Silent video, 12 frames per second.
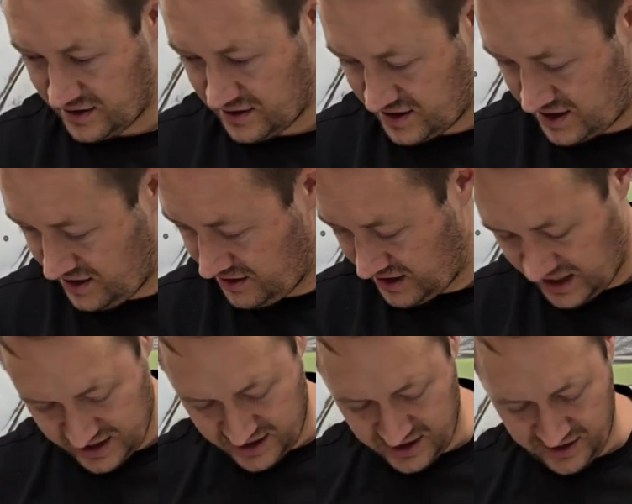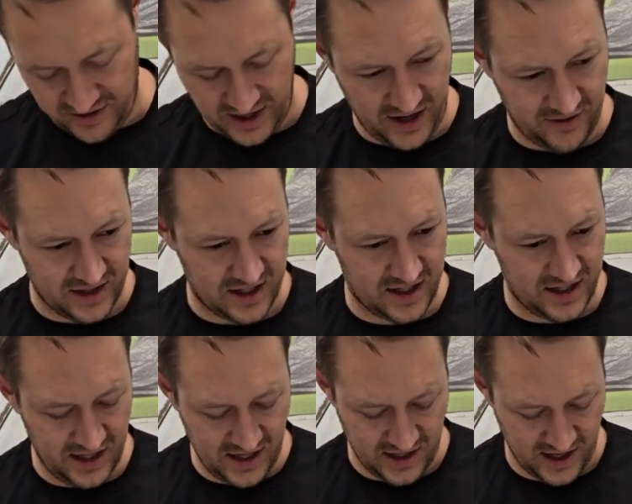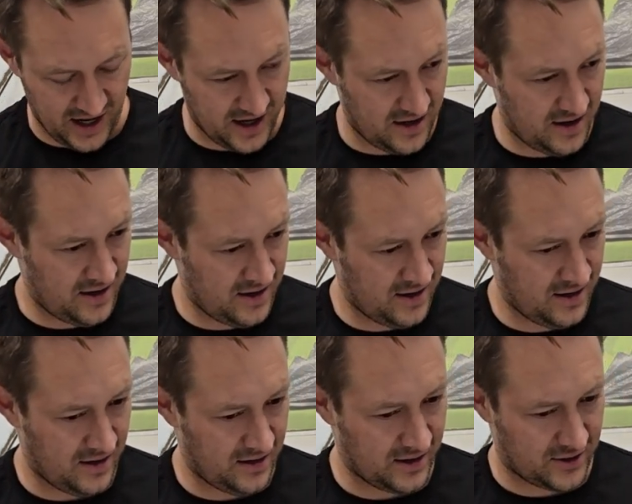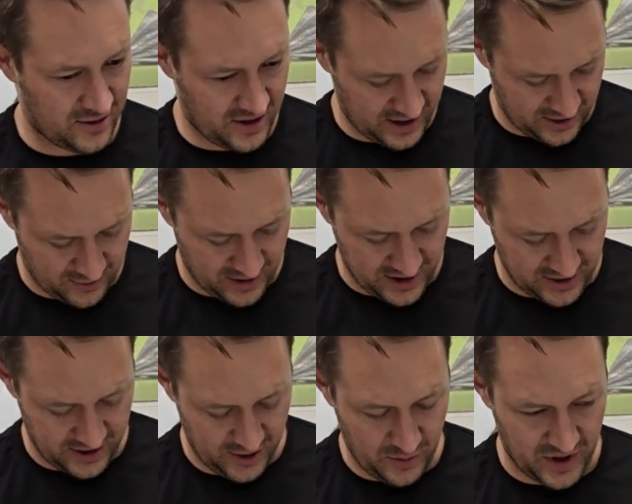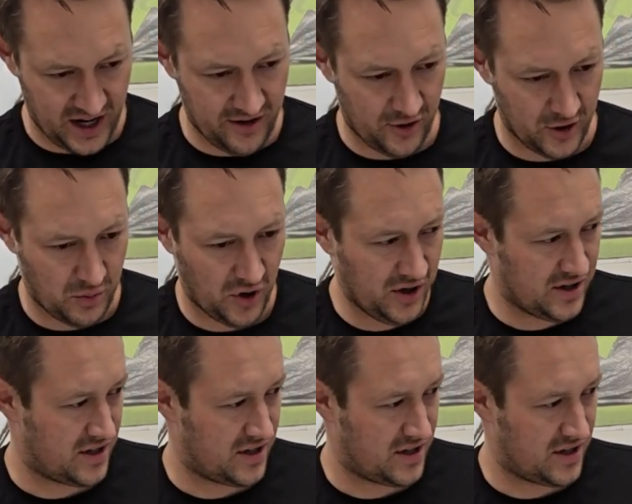Look, there's still a lot of stuff I haven't seen yet, electronic-wise, so I hope I have all the